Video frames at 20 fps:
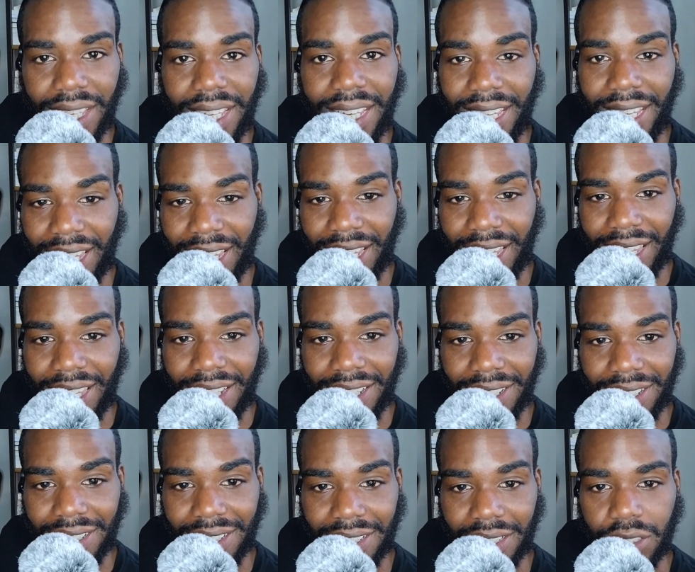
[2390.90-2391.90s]
and
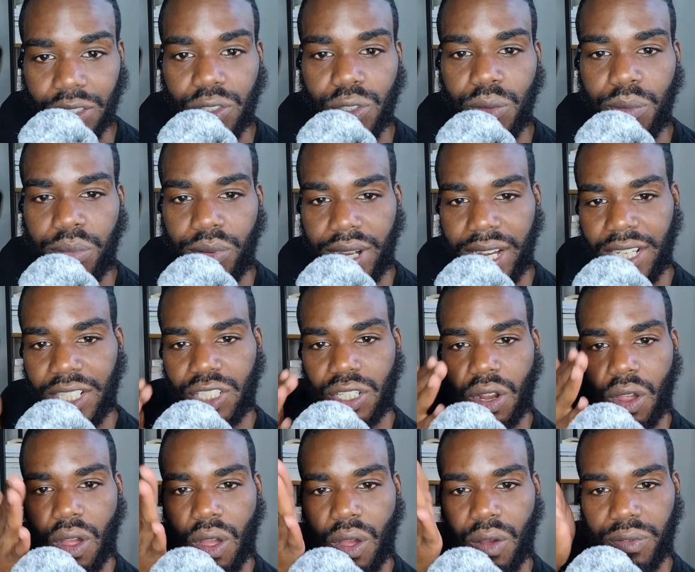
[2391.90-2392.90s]
to branch
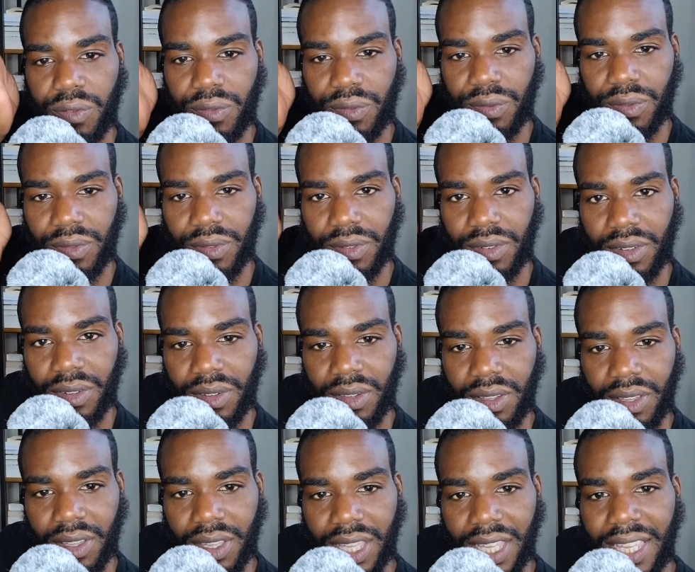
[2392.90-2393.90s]
off
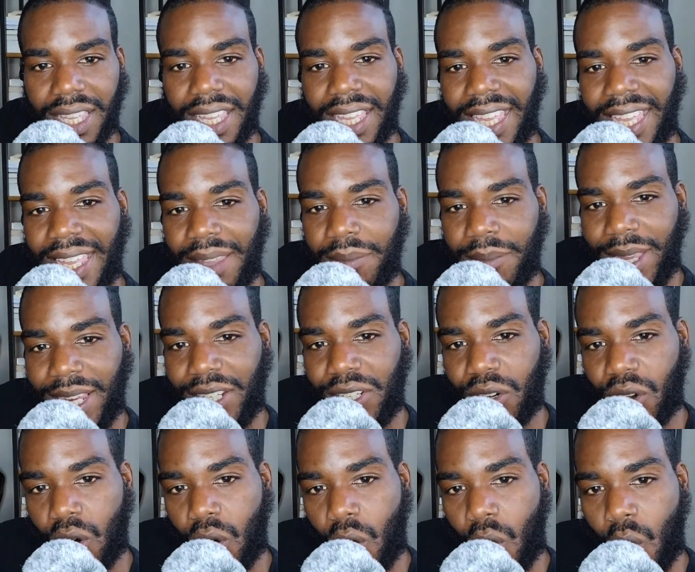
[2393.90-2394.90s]
and make
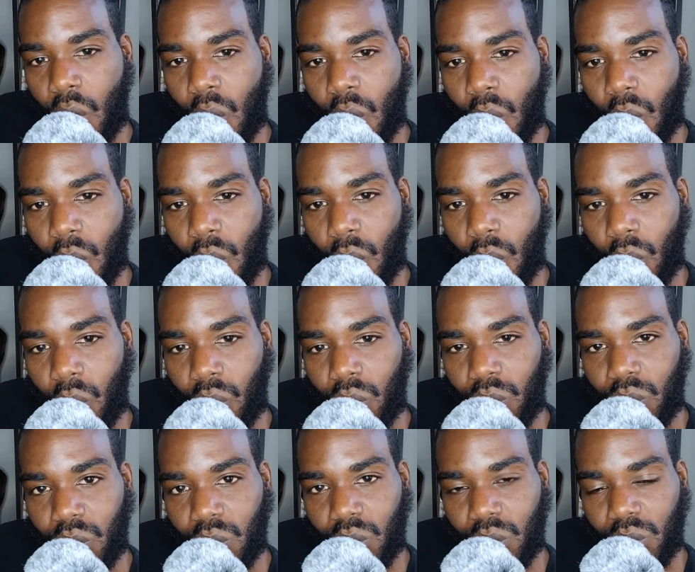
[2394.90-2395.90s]
your own
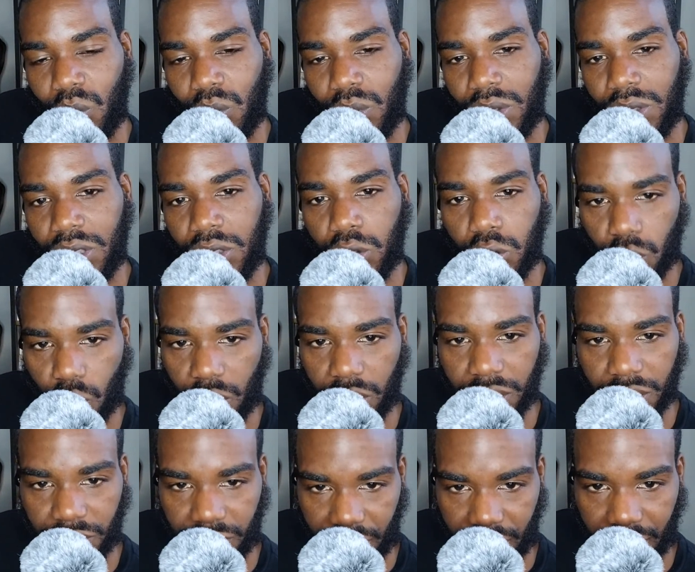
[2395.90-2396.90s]
source
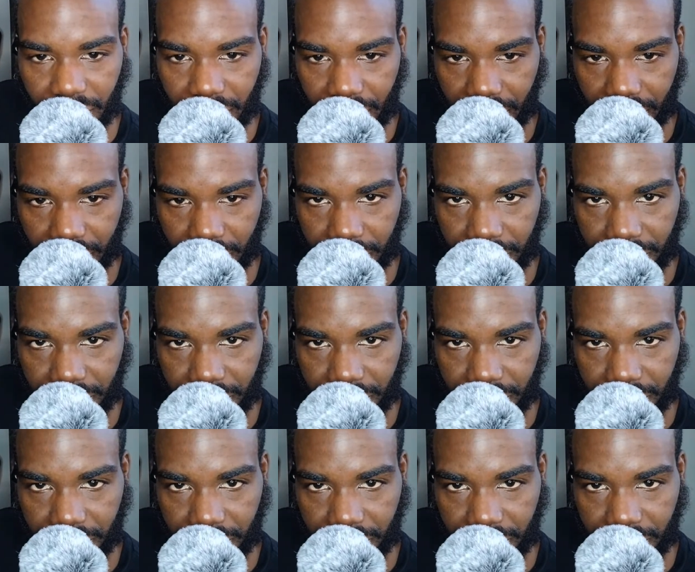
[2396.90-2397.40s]
of income.